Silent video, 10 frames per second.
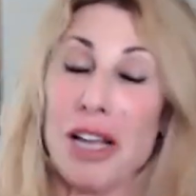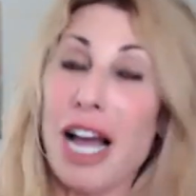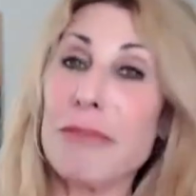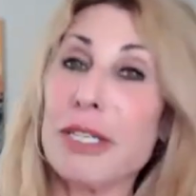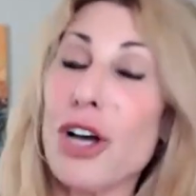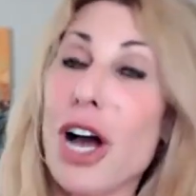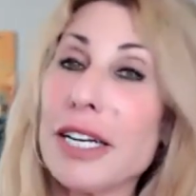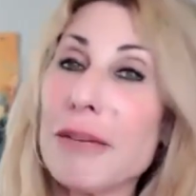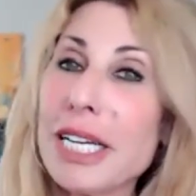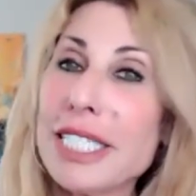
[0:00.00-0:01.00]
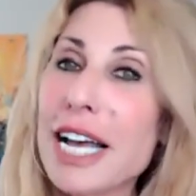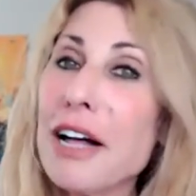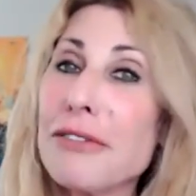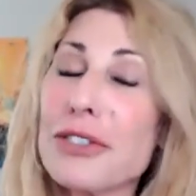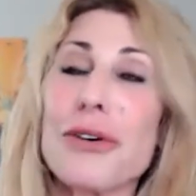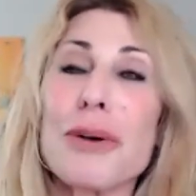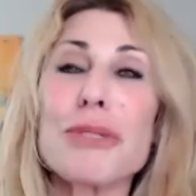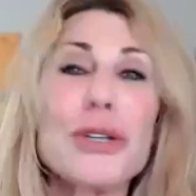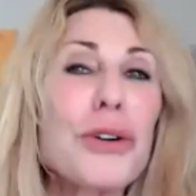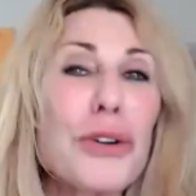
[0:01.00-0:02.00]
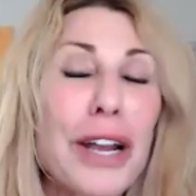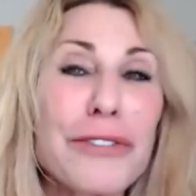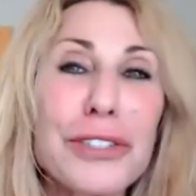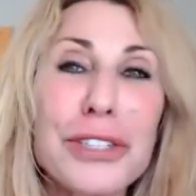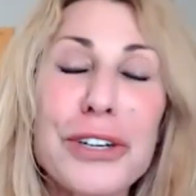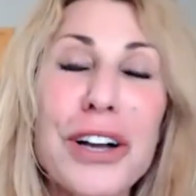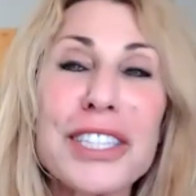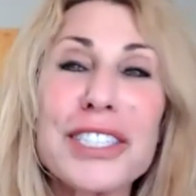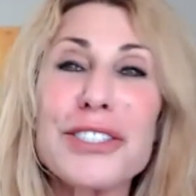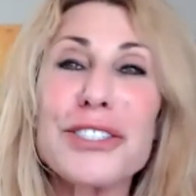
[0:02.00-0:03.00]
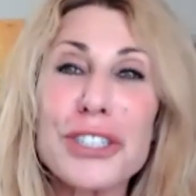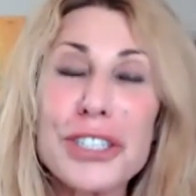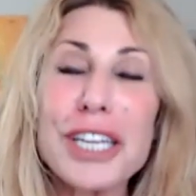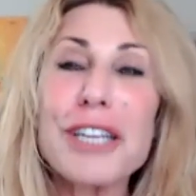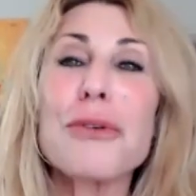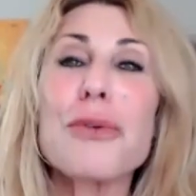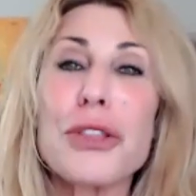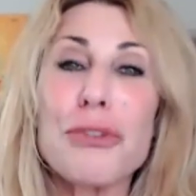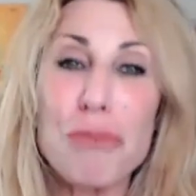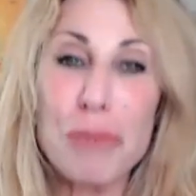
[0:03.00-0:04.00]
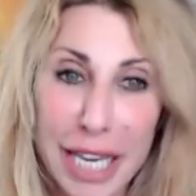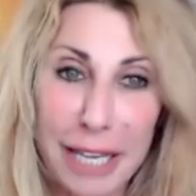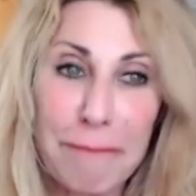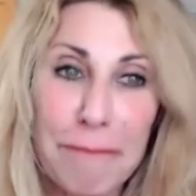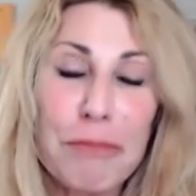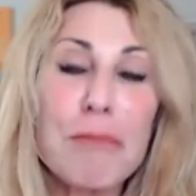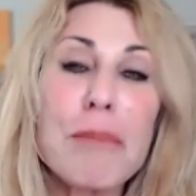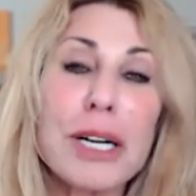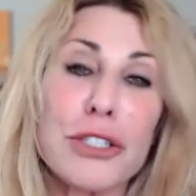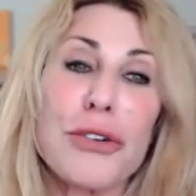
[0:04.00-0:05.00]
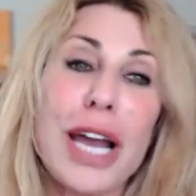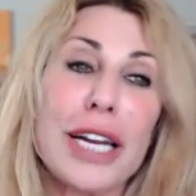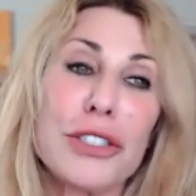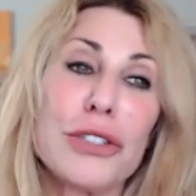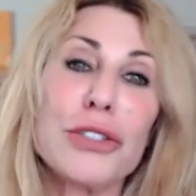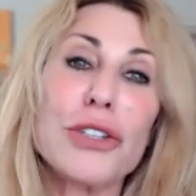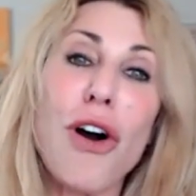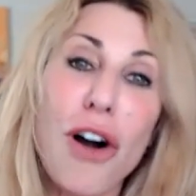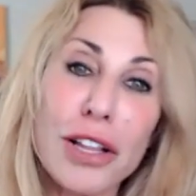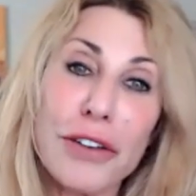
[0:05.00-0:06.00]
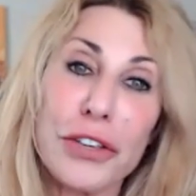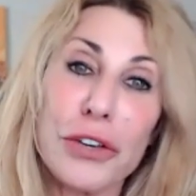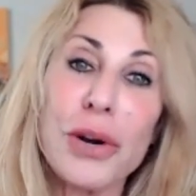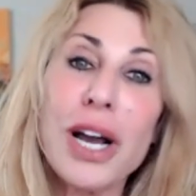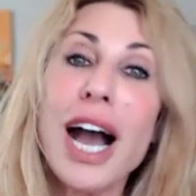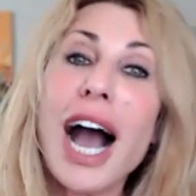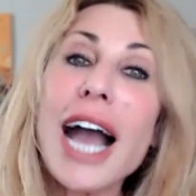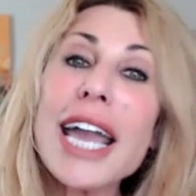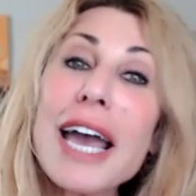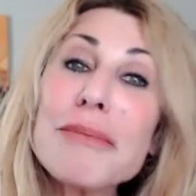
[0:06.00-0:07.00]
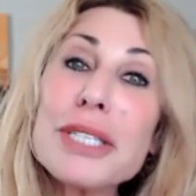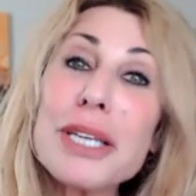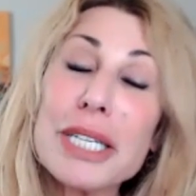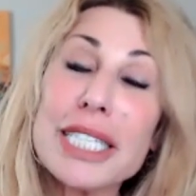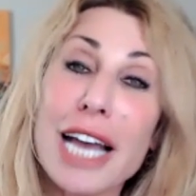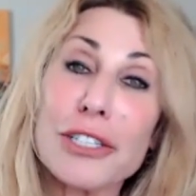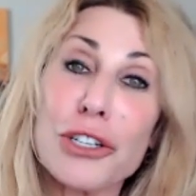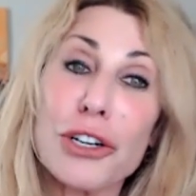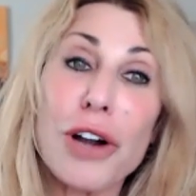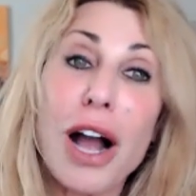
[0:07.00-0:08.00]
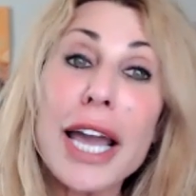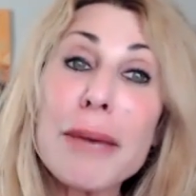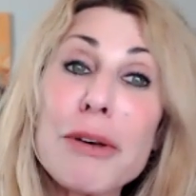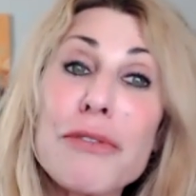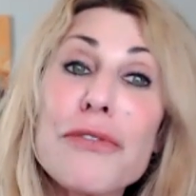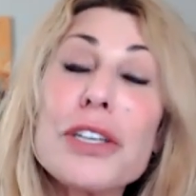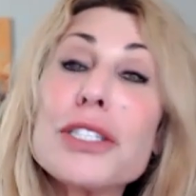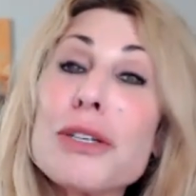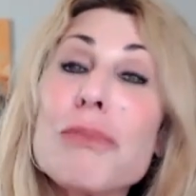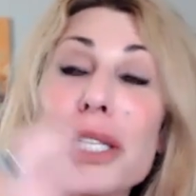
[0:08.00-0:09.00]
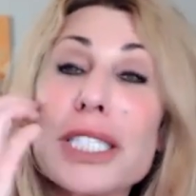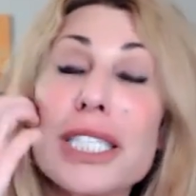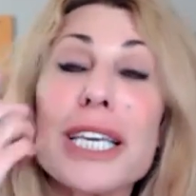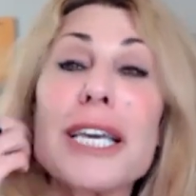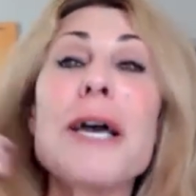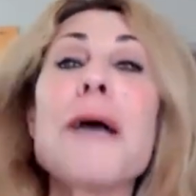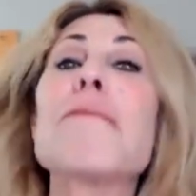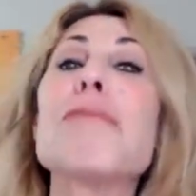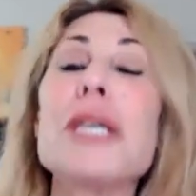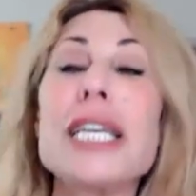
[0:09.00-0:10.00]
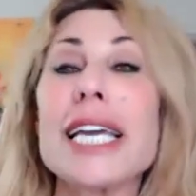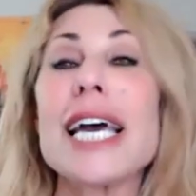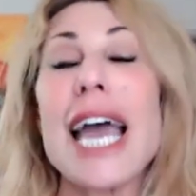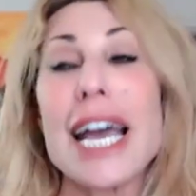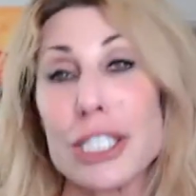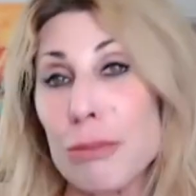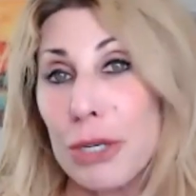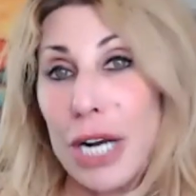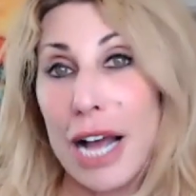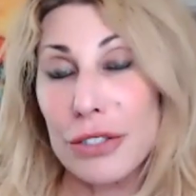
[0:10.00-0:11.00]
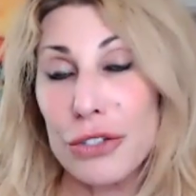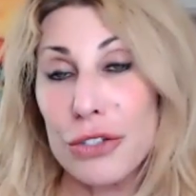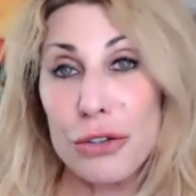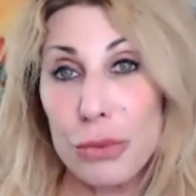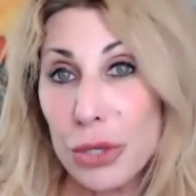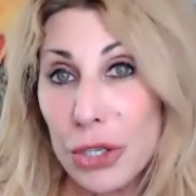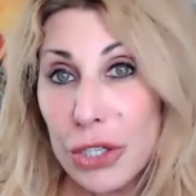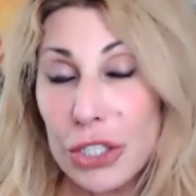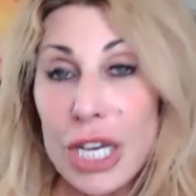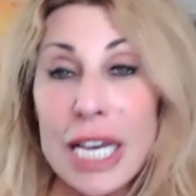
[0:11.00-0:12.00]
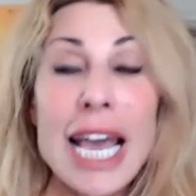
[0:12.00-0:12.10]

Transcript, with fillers: I'd be talking to myself. So I'm so grateful you're on this journey with me. Much gratitude to all of you. I am Debbi Dachinger. I am a visibility media expert out into the world.